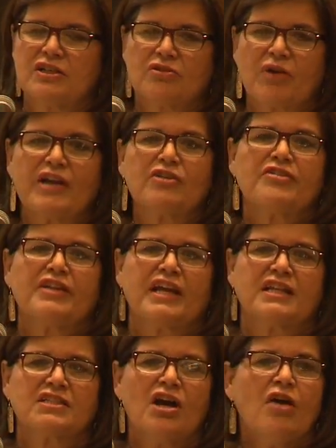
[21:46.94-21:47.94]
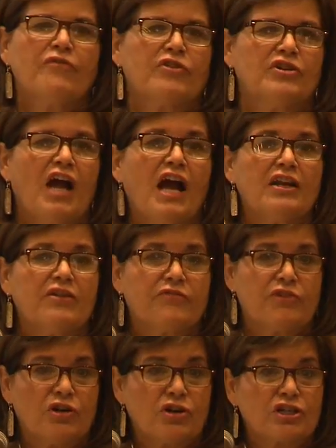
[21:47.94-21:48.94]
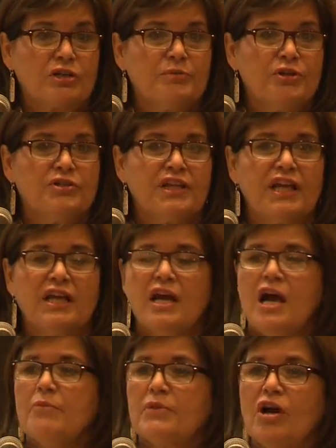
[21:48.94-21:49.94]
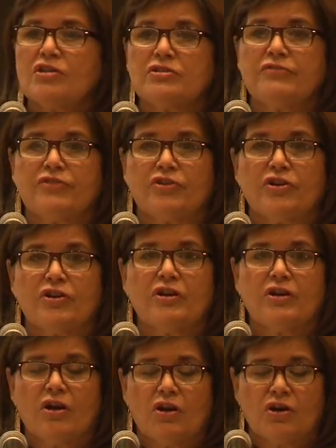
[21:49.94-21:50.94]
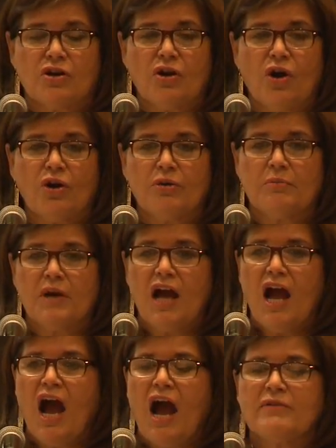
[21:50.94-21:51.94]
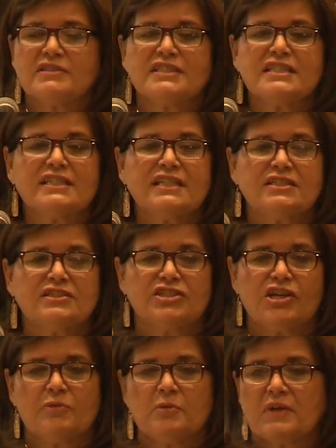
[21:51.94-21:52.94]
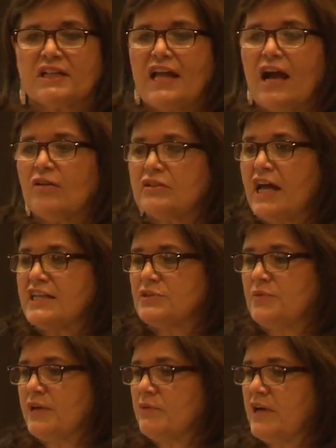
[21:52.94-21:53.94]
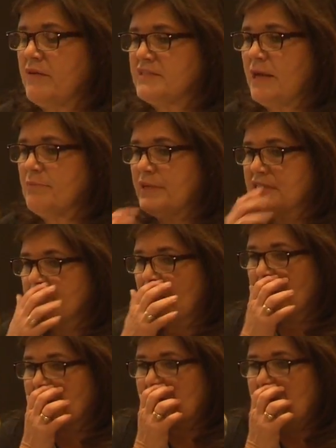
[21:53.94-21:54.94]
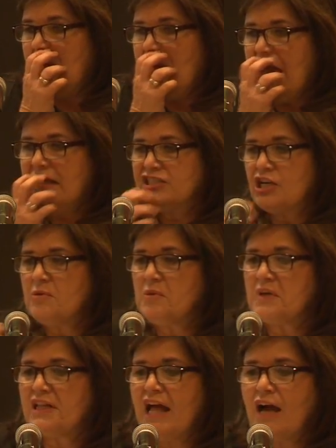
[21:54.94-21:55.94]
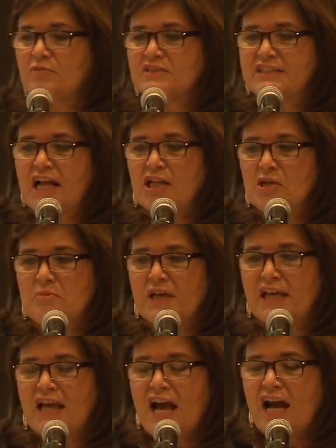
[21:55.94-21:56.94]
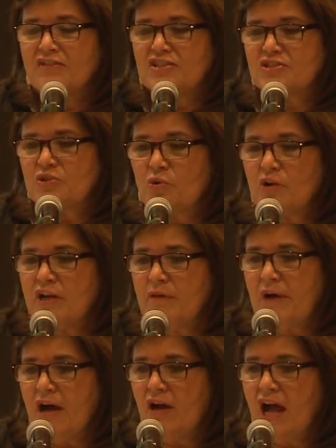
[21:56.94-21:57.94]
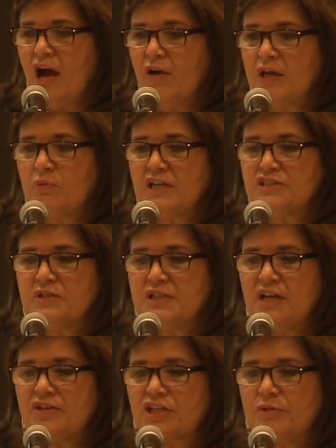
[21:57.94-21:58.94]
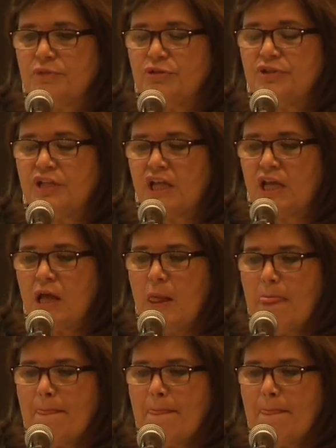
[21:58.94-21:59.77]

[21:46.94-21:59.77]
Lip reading: greater things, for not for her community, but also for her home. I was listening to Chairman McLeod last week when I was at Bismarck, and Chairman McLeod was telling me the story about how he went to another community,